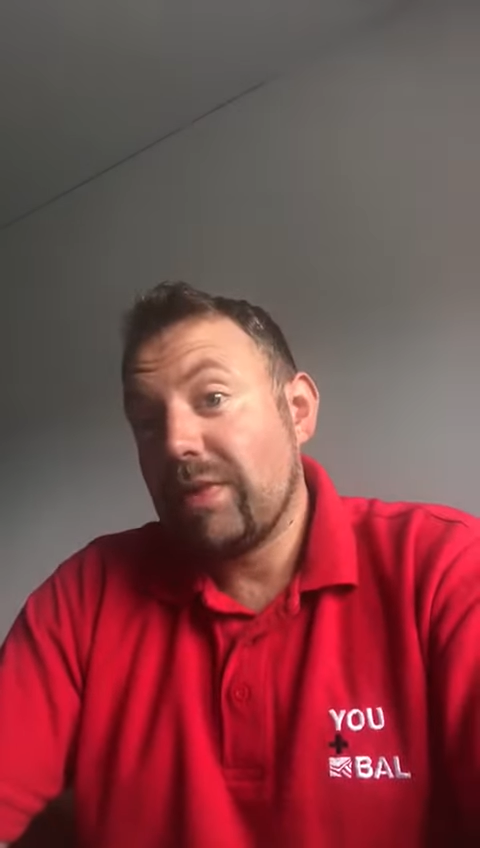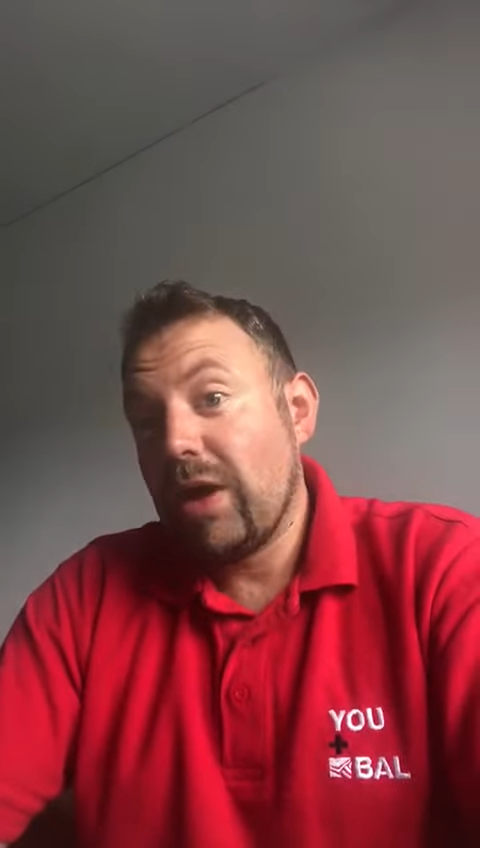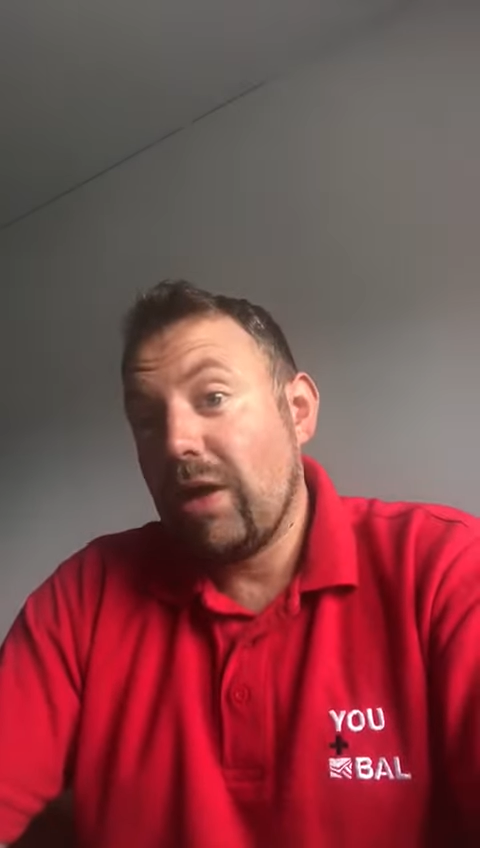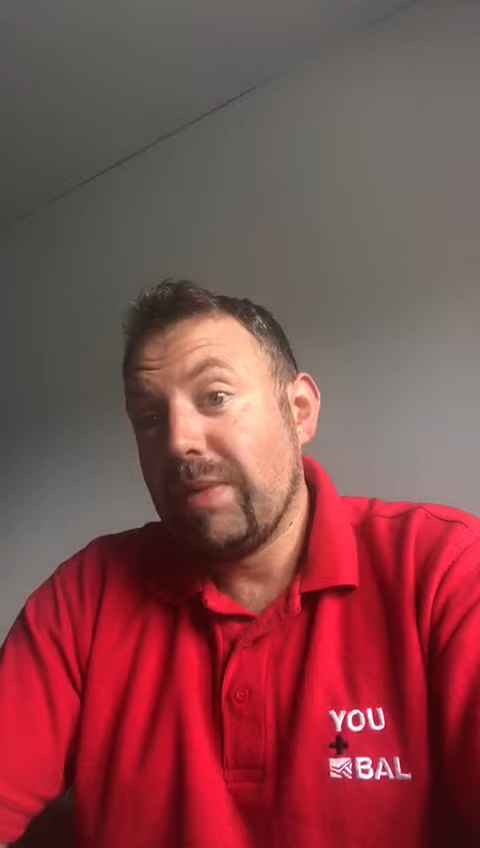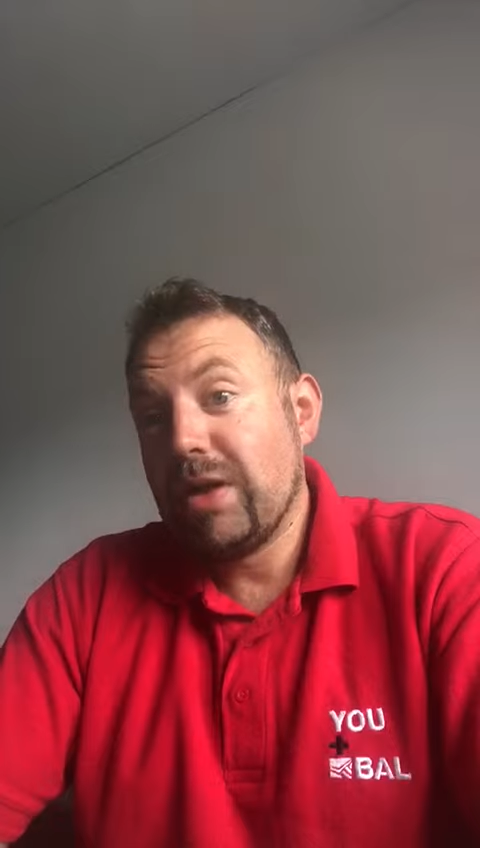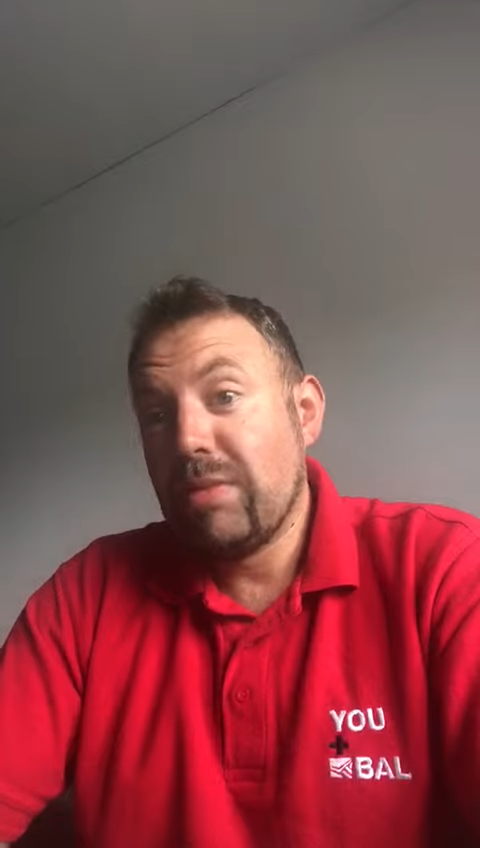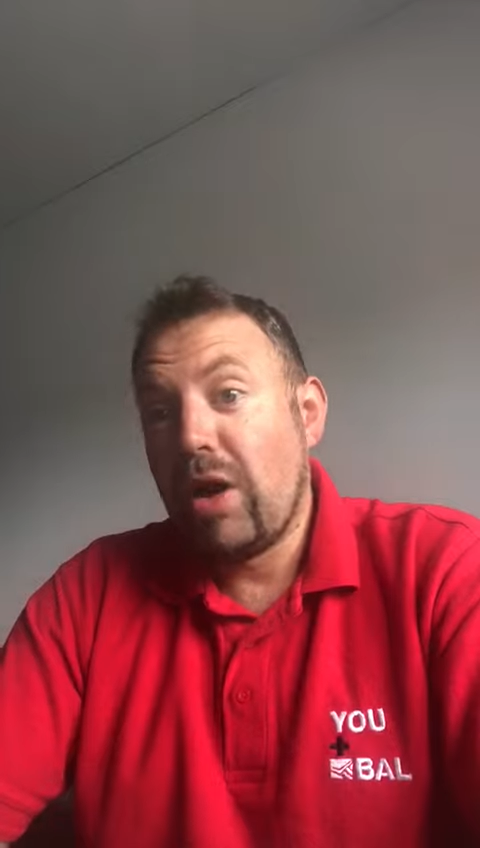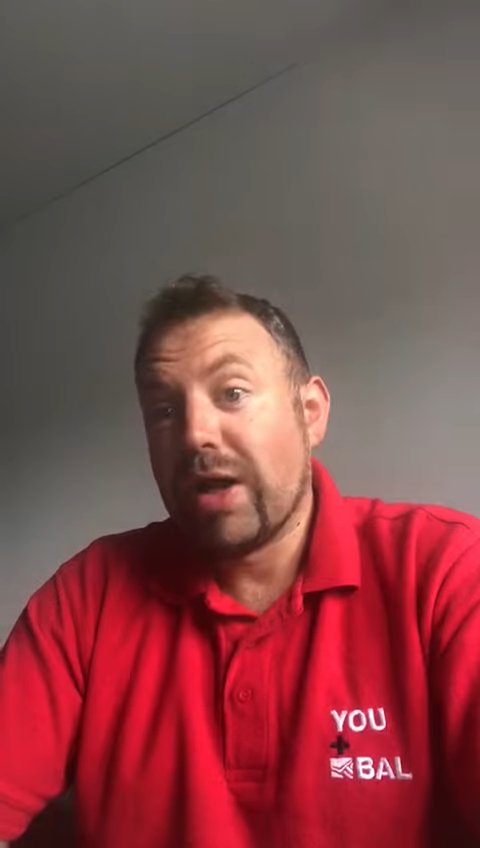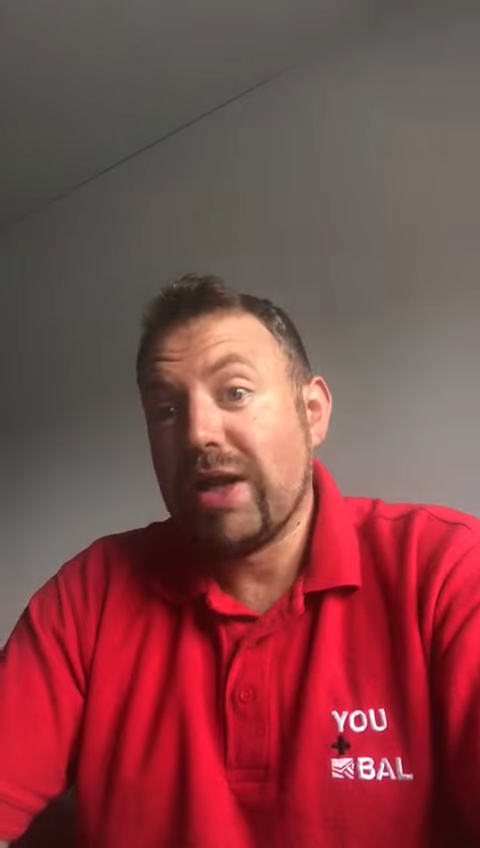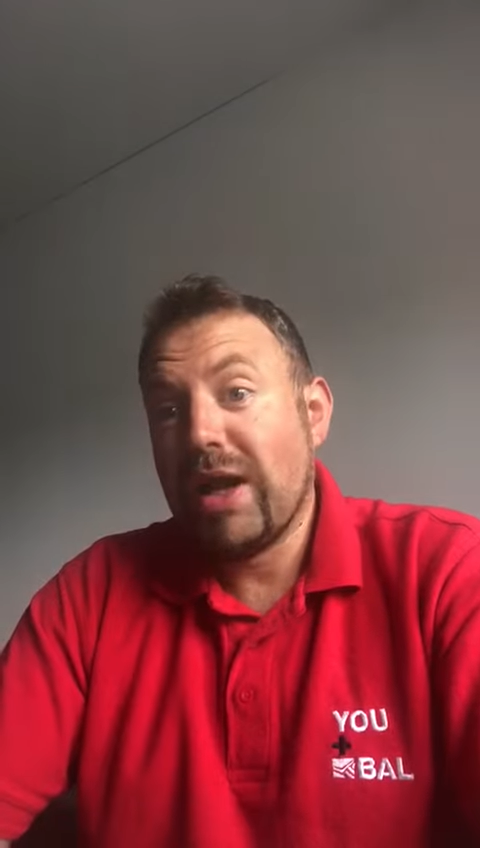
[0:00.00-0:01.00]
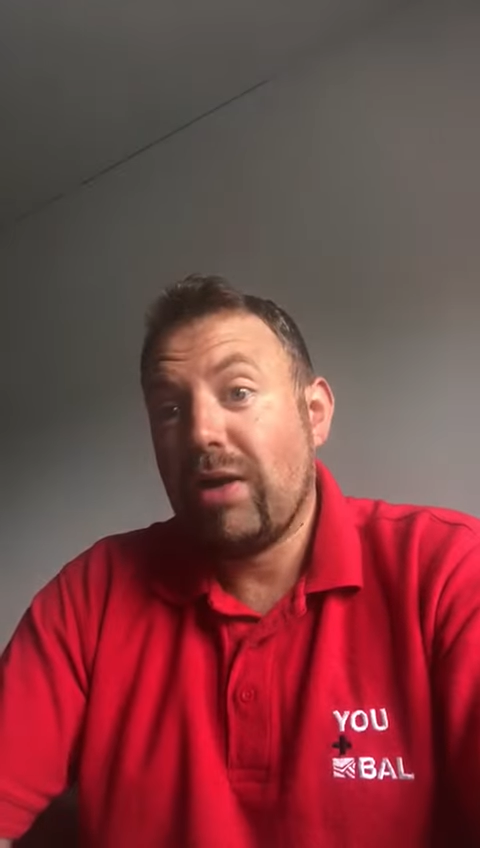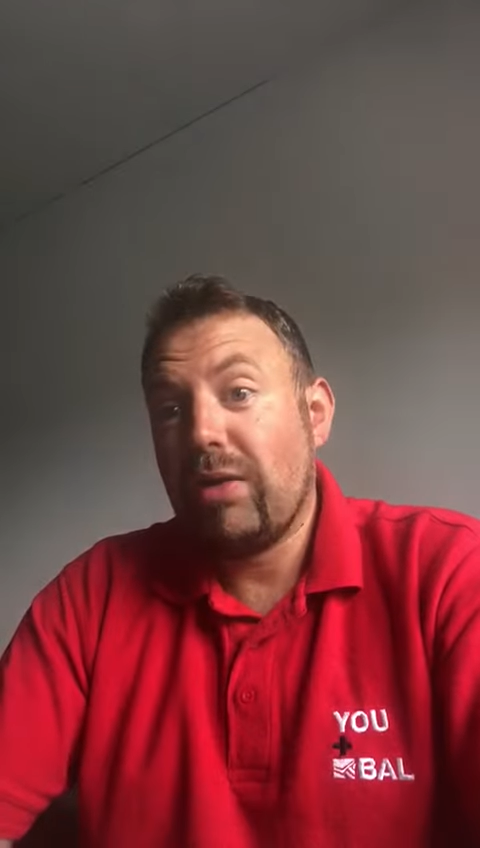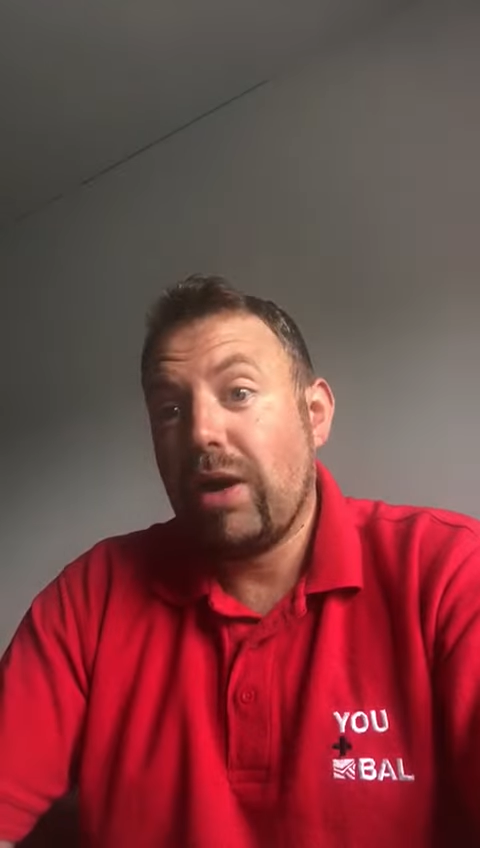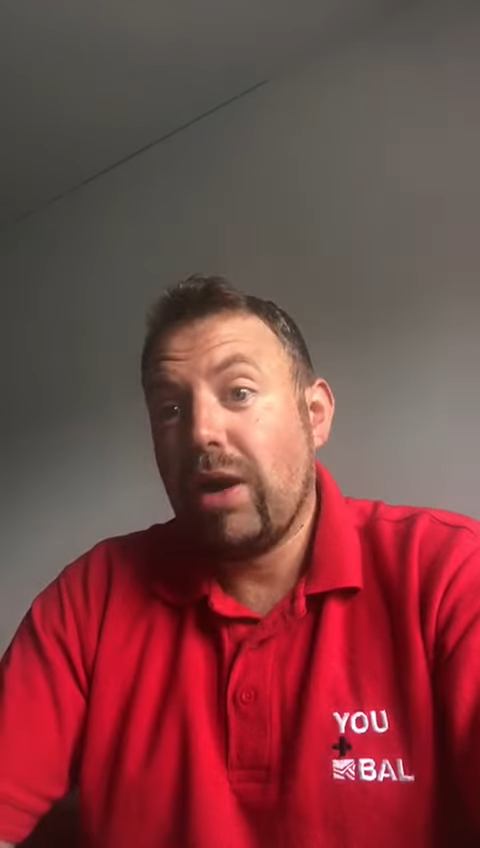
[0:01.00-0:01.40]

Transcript: in the market now,